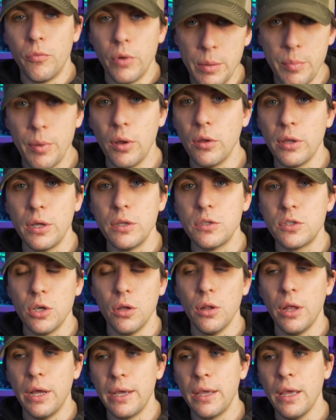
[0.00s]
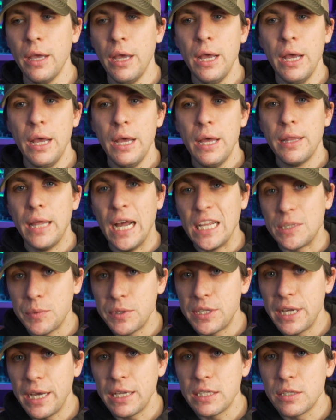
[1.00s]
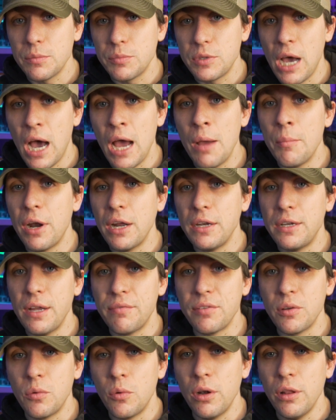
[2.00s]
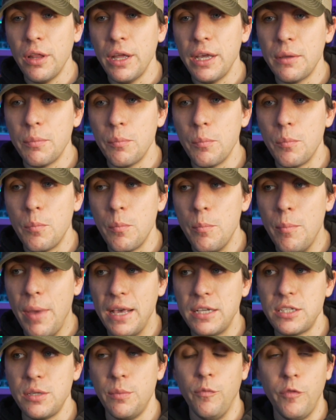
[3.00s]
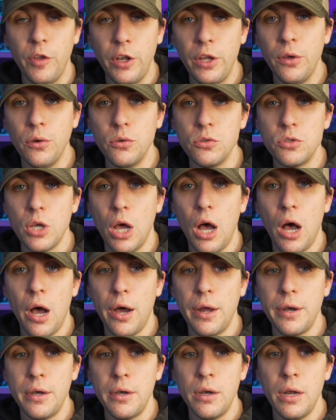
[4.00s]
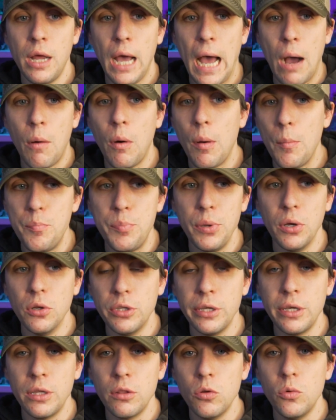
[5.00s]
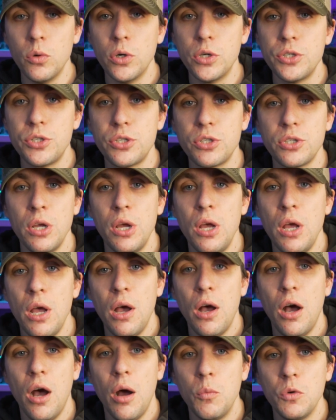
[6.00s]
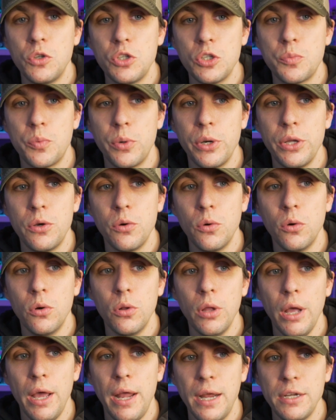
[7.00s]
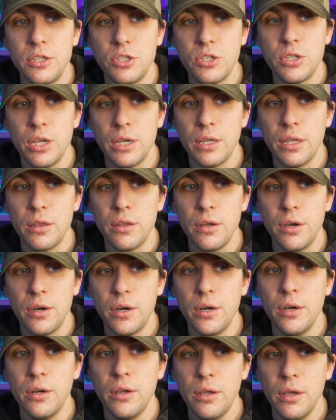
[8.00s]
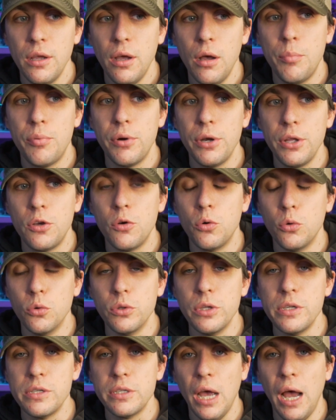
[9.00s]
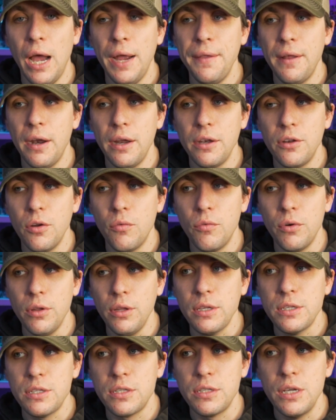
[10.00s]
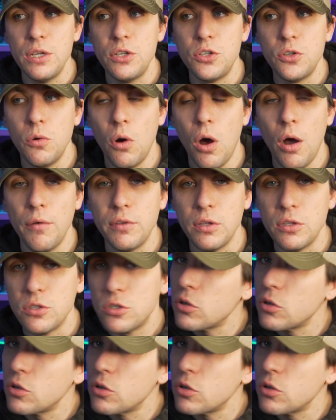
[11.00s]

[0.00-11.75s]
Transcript: Rebuild it. So like that's been taking some time, but I definitely want to like make some videos on how I'm building lures, which is pretty cool, and I just think that they're a pretty cool design that I don't really see too often.